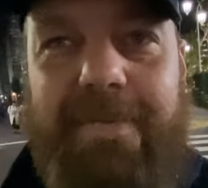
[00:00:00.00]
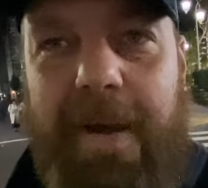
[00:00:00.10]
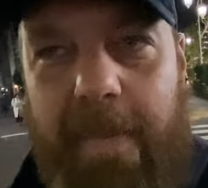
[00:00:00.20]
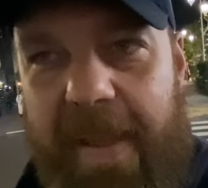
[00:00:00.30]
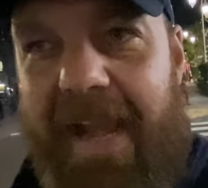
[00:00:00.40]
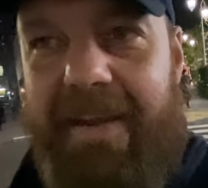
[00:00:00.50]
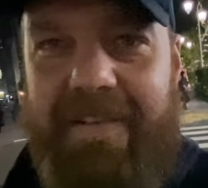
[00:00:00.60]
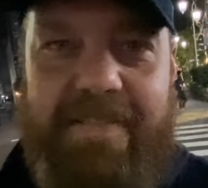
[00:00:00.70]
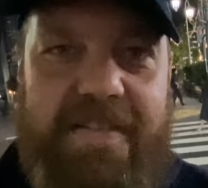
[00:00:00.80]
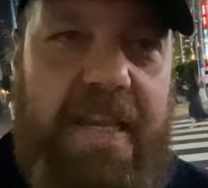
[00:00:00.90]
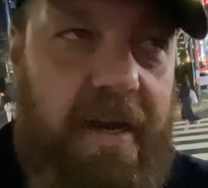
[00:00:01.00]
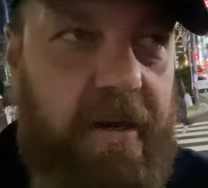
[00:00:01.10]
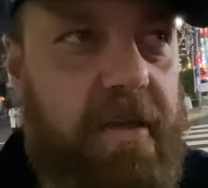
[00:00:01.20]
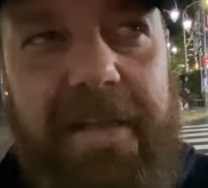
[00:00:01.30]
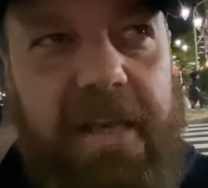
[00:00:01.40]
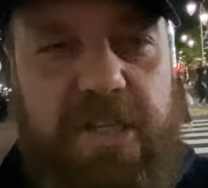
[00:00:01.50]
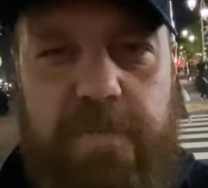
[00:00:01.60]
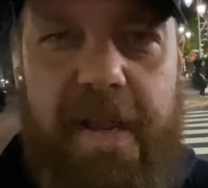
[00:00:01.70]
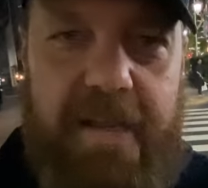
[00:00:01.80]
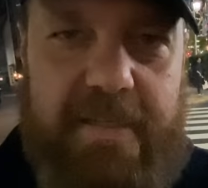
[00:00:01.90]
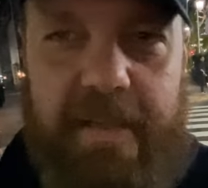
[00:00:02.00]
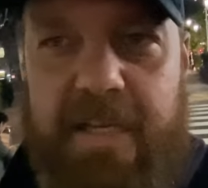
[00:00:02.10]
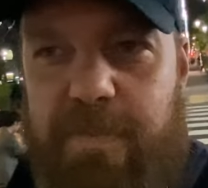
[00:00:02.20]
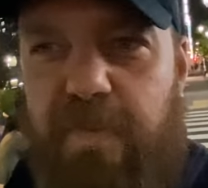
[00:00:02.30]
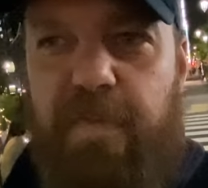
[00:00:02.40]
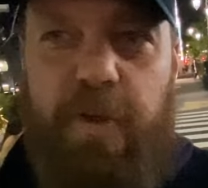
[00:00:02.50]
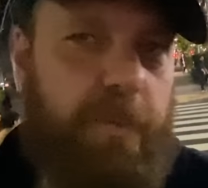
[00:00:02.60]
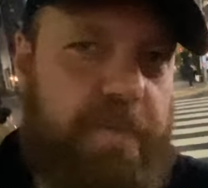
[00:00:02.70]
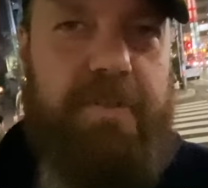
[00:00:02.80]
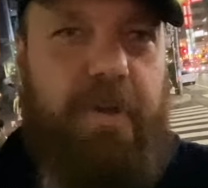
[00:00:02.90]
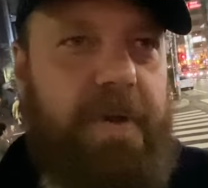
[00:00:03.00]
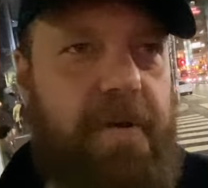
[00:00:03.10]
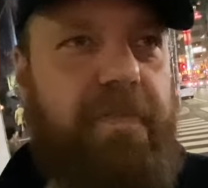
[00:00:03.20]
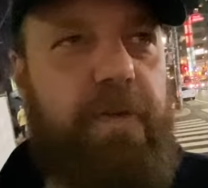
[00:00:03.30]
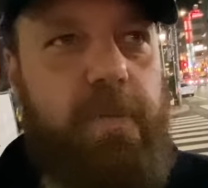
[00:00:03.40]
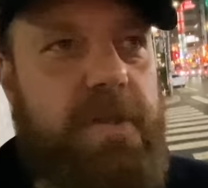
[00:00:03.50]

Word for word: to buy paintings in secret. Ichibei doesn't like to be filmed, so we don't film